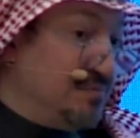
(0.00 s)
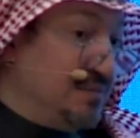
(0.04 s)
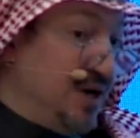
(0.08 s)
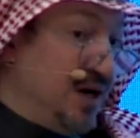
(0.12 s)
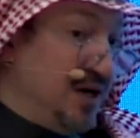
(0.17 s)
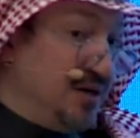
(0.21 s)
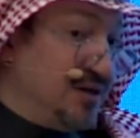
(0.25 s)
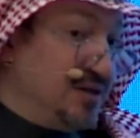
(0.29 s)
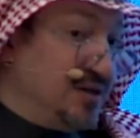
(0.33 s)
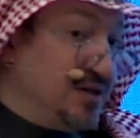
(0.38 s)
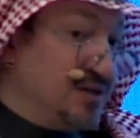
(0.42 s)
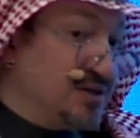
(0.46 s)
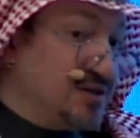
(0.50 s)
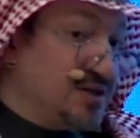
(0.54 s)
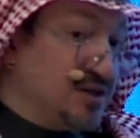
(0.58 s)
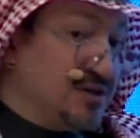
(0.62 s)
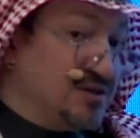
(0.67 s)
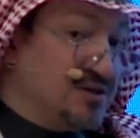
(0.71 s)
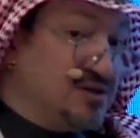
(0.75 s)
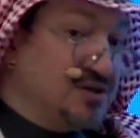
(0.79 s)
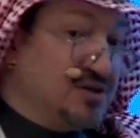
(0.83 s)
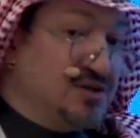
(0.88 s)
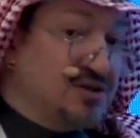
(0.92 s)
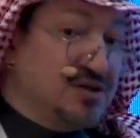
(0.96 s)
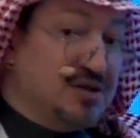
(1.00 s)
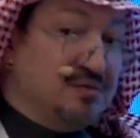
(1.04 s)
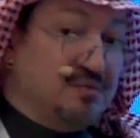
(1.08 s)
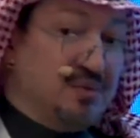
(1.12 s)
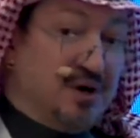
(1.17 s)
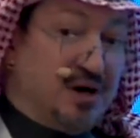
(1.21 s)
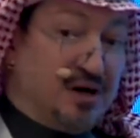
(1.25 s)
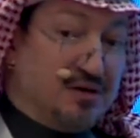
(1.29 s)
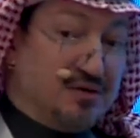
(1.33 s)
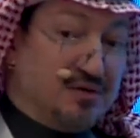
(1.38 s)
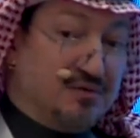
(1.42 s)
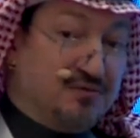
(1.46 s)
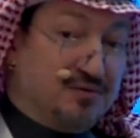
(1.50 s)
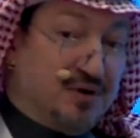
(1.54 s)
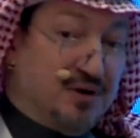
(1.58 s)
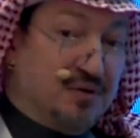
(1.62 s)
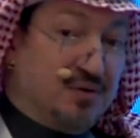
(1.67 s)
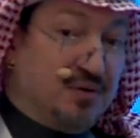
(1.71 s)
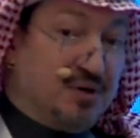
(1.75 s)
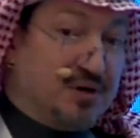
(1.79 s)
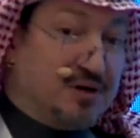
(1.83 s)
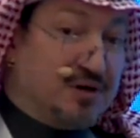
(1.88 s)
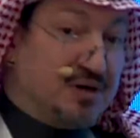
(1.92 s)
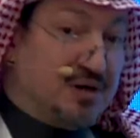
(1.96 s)
mining is an integral part of
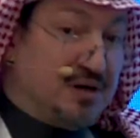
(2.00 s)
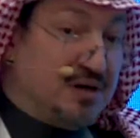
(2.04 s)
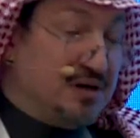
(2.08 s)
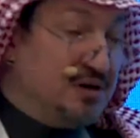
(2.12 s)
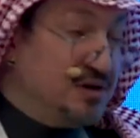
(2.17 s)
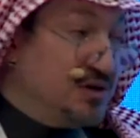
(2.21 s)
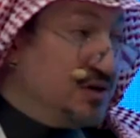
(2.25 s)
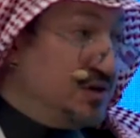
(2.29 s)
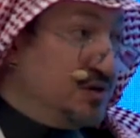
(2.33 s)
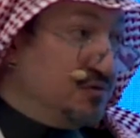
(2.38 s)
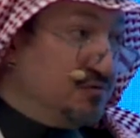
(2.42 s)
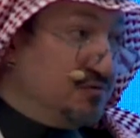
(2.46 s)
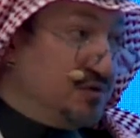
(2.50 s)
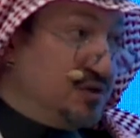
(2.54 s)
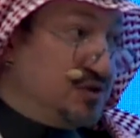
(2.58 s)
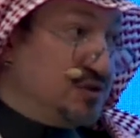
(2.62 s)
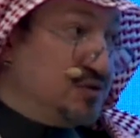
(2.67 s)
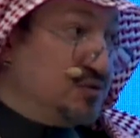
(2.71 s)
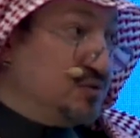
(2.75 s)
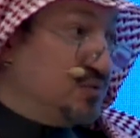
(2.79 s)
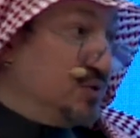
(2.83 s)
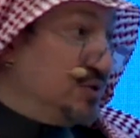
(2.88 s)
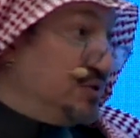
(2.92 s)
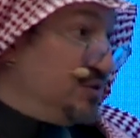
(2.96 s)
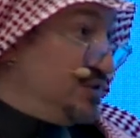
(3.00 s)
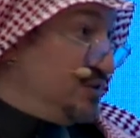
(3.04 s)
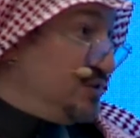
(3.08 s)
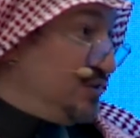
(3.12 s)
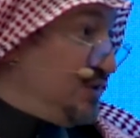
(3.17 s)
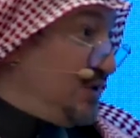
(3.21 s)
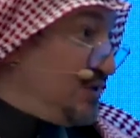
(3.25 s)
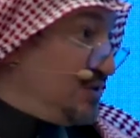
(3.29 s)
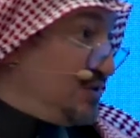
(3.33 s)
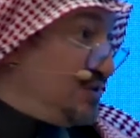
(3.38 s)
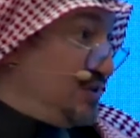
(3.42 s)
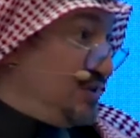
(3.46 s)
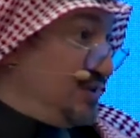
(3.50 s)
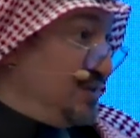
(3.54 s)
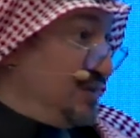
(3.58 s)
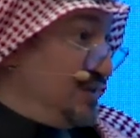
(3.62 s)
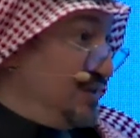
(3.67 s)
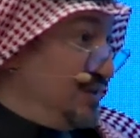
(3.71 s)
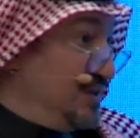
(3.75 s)
our Vision 2030.